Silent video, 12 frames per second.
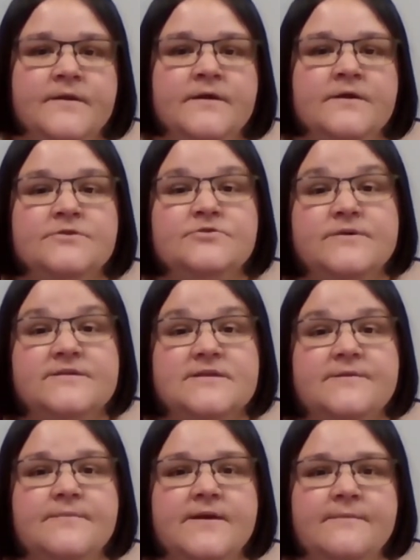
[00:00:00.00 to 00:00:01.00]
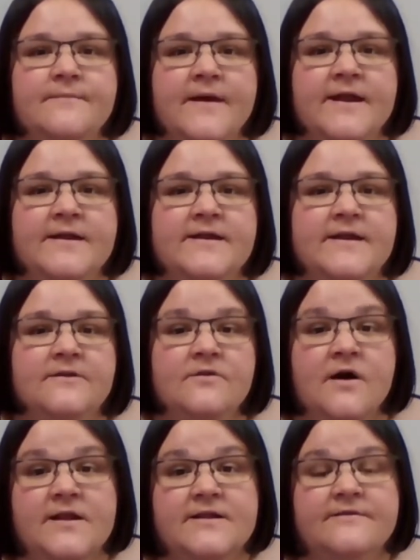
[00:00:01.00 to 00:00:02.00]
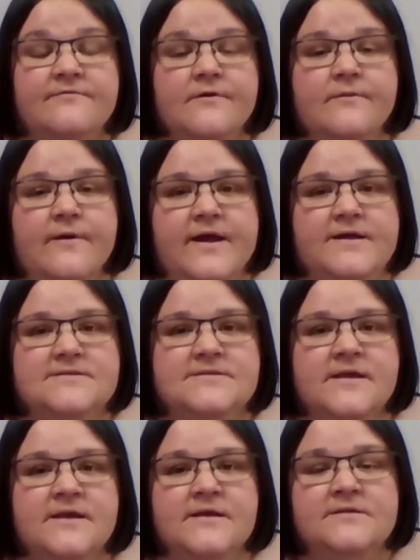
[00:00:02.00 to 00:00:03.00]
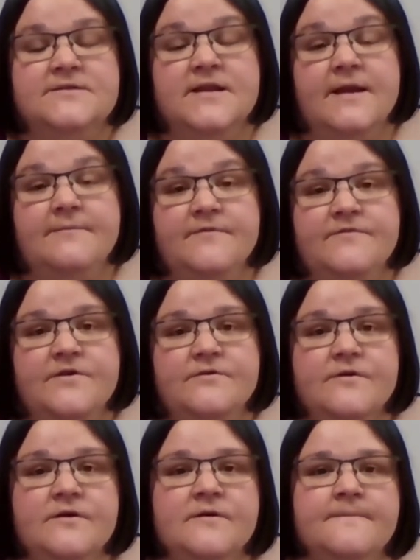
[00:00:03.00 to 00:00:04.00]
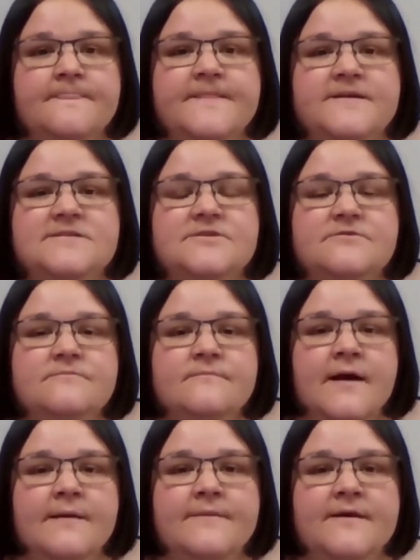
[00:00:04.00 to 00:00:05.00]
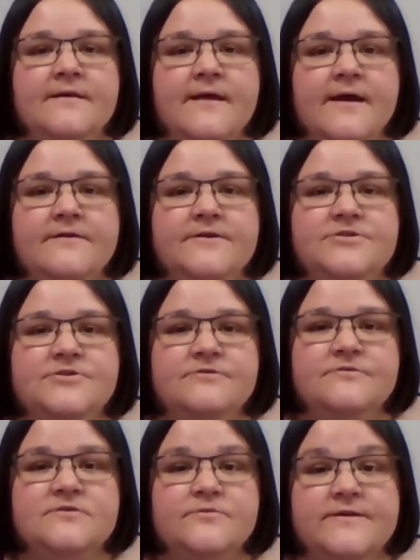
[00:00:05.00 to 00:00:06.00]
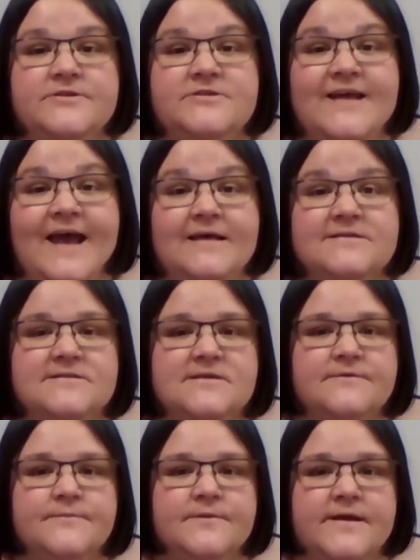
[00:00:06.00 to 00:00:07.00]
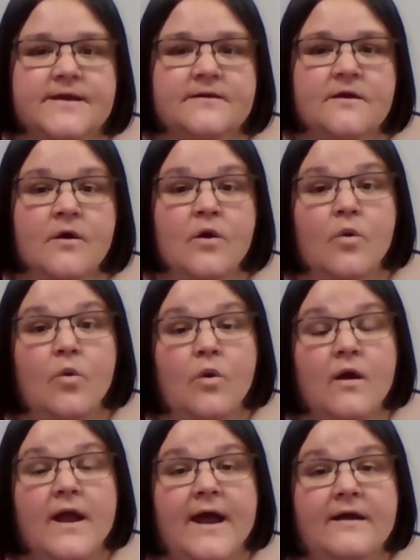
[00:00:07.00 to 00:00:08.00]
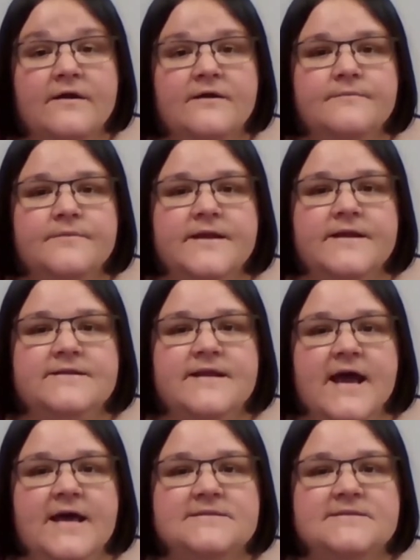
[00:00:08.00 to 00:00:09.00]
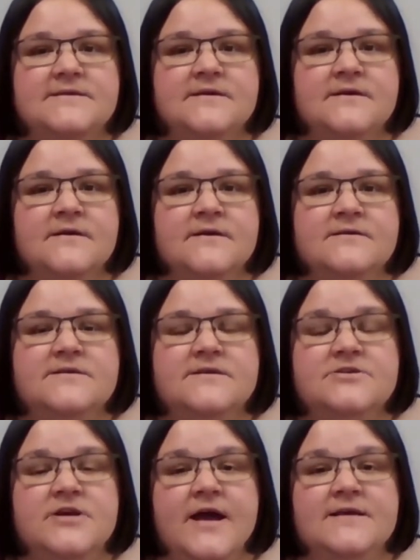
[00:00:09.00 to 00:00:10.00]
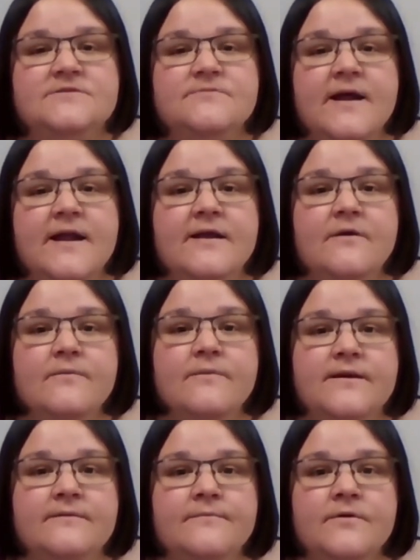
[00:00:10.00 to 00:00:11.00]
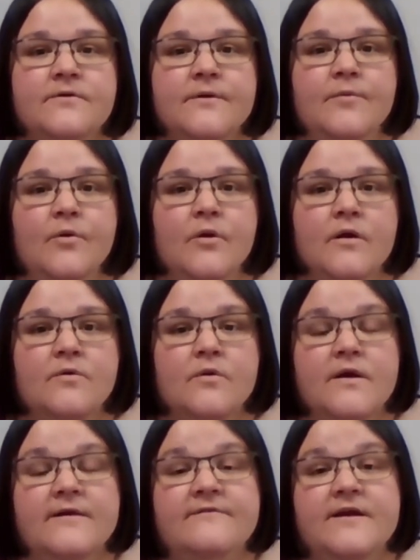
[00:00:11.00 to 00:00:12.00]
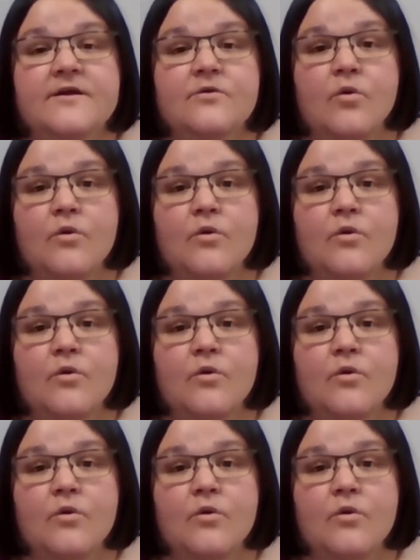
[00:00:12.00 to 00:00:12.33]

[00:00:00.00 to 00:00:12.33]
Choice can be embedded in a lot of different ways. To name a few, the student might be allowed to choose which task to complete or how to complete a task, such as writing a written book report or giving an oral